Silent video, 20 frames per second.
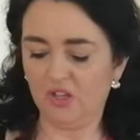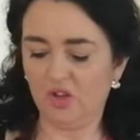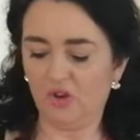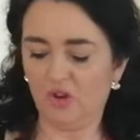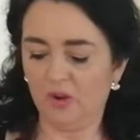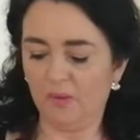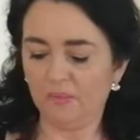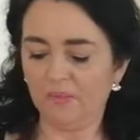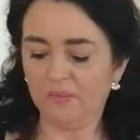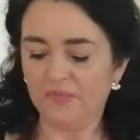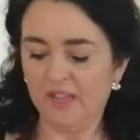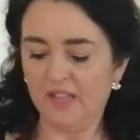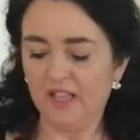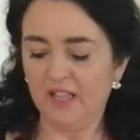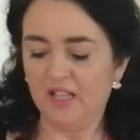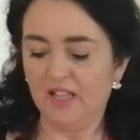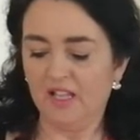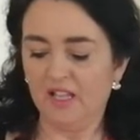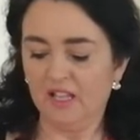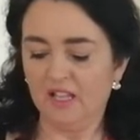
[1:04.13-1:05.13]
your
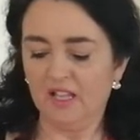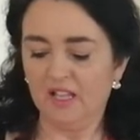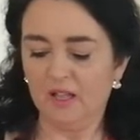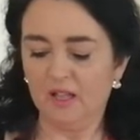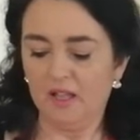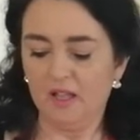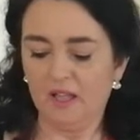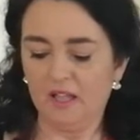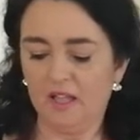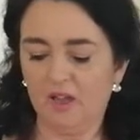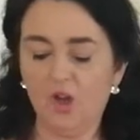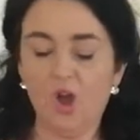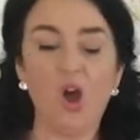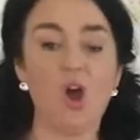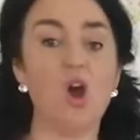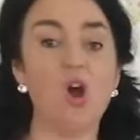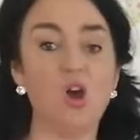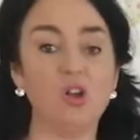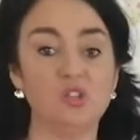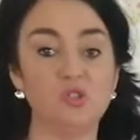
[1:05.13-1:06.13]

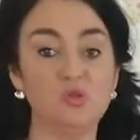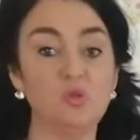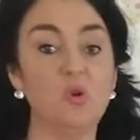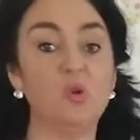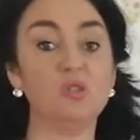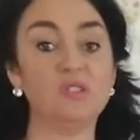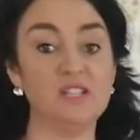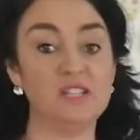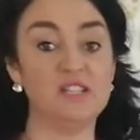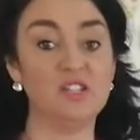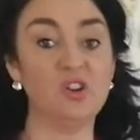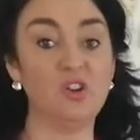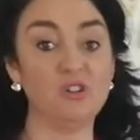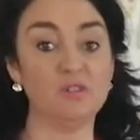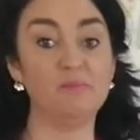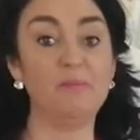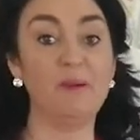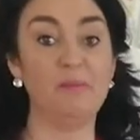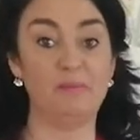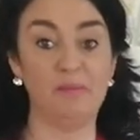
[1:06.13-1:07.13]
hot water is
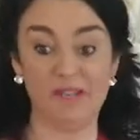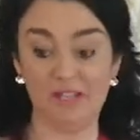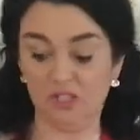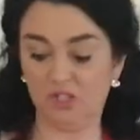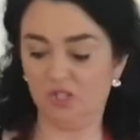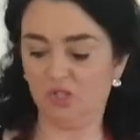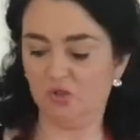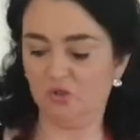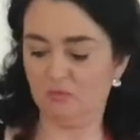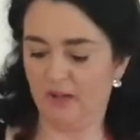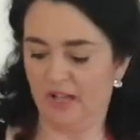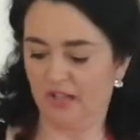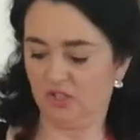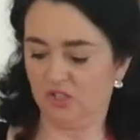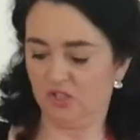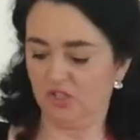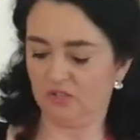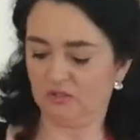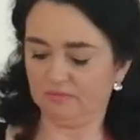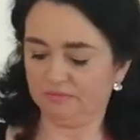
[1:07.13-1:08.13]
not bubbling too
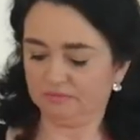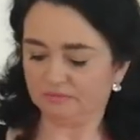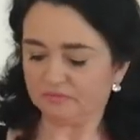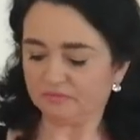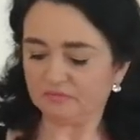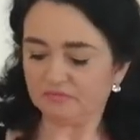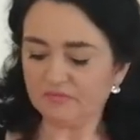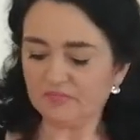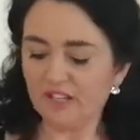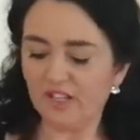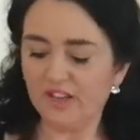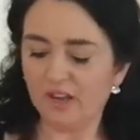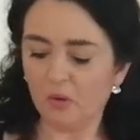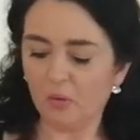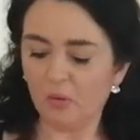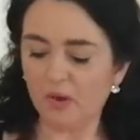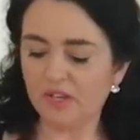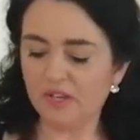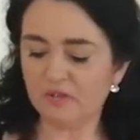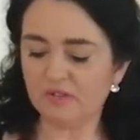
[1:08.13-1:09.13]
much. Now,
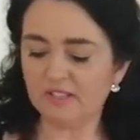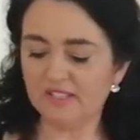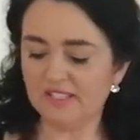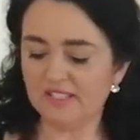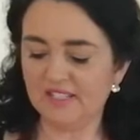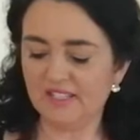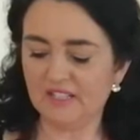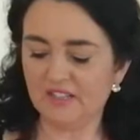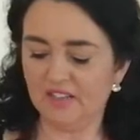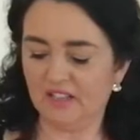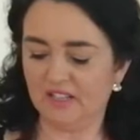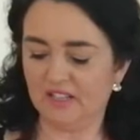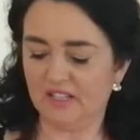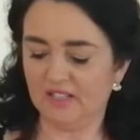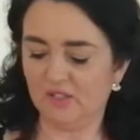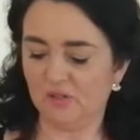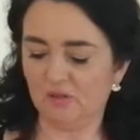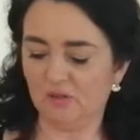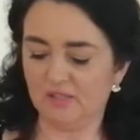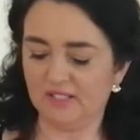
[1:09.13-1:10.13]
when you can see that it's
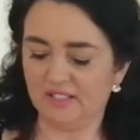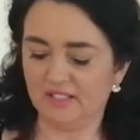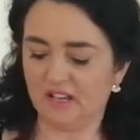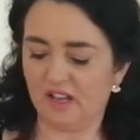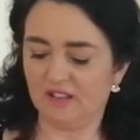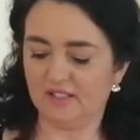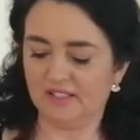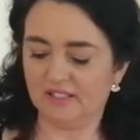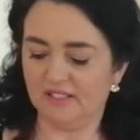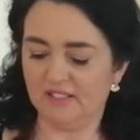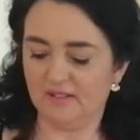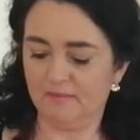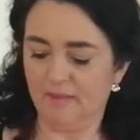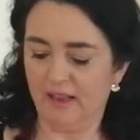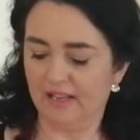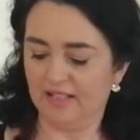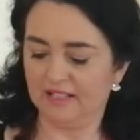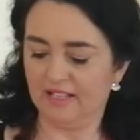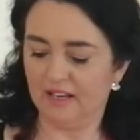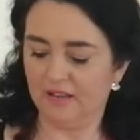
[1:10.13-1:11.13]
all starting to
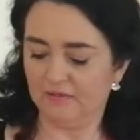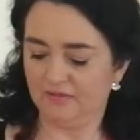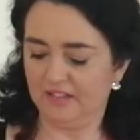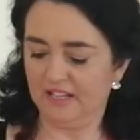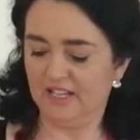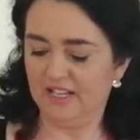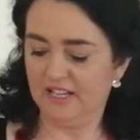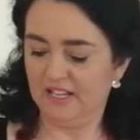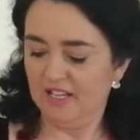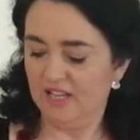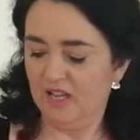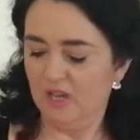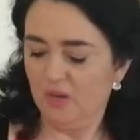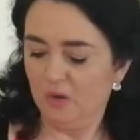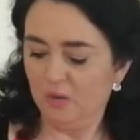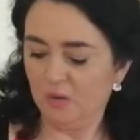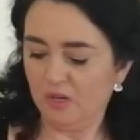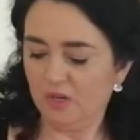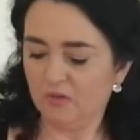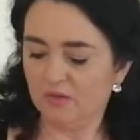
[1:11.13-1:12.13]
melt lovely,
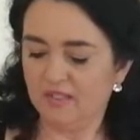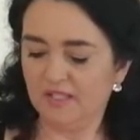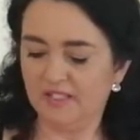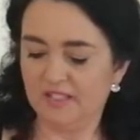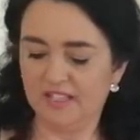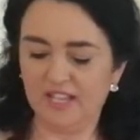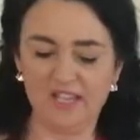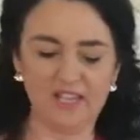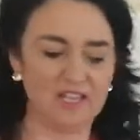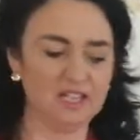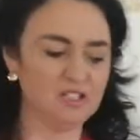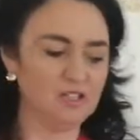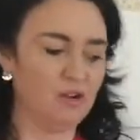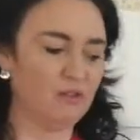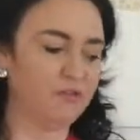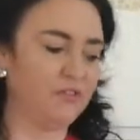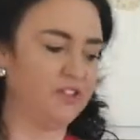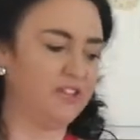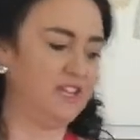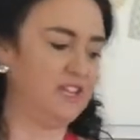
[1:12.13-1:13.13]
we're going to take it off the